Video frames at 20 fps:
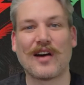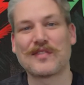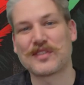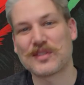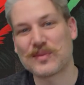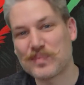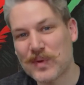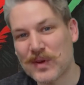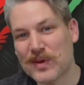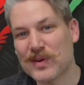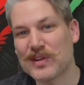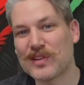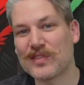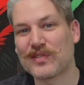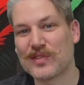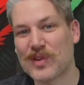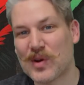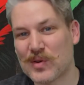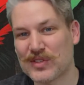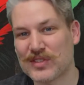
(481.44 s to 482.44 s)
Spirit of
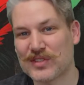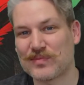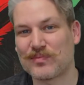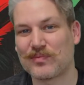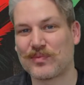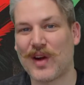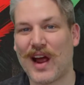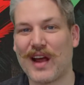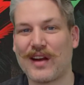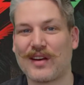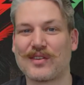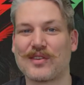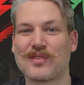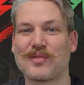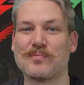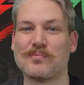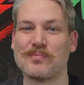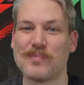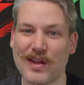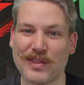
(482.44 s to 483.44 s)
Ghost Rider,
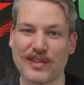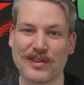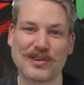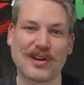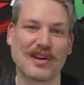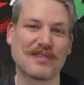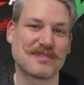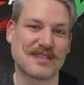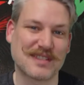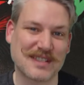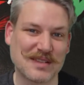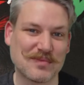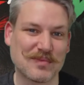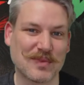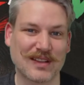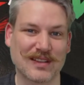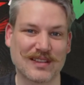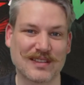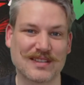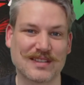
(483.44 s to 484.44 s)
Mother of
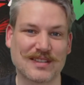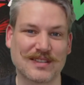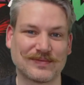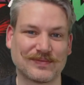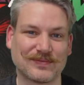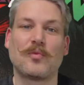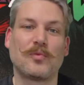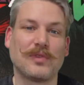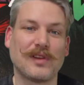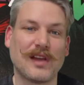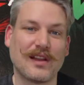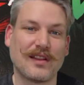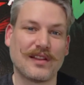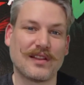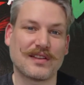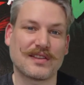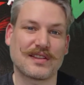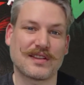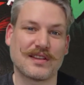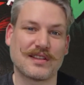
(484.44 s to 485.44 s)
Demons.
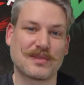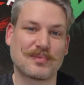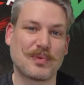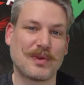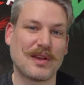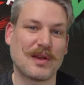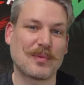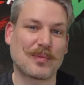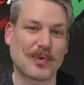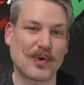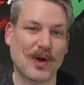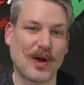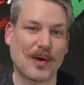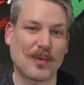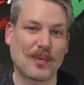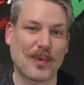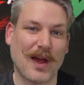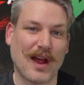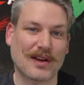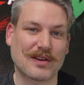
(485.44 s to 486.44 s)
Lilith is being brought
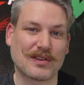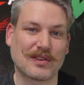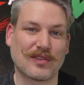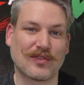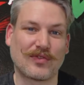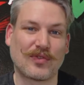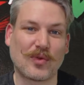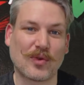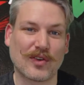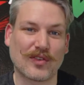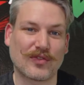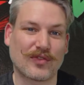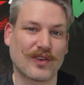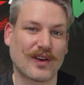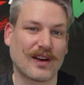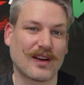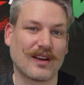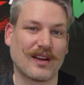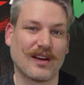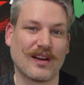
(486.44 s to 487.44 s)
back to the
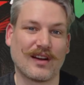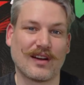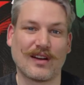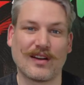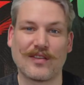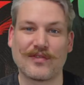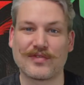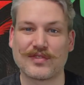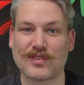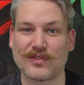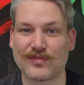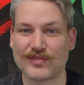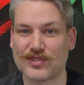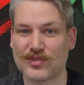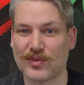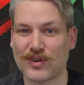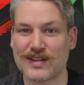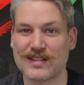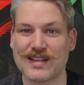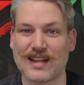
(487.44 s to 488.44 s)
forefront of some
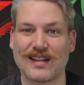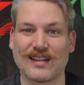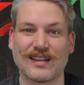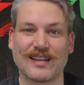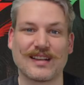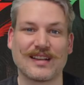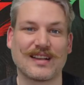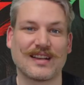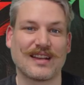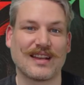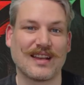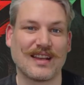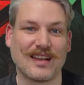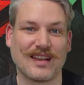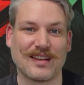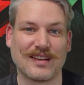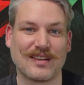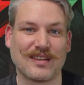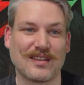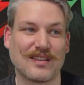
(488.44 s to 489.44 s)
storytelling
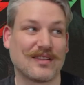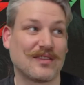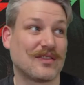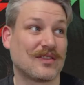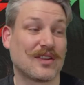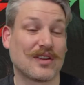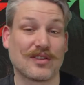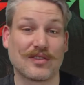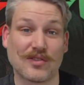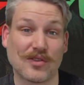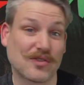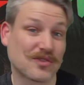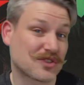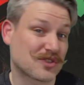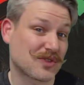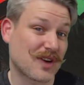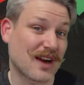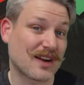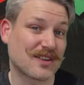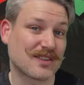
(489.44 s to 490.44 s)
in the Ghost
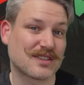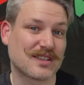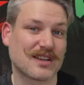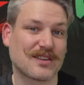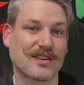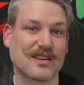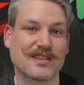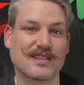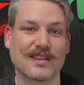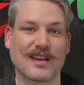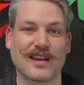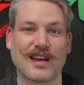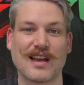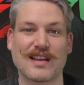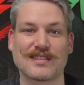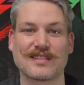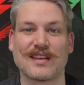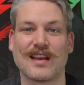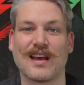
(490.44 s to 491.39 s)
Rider series, I guess,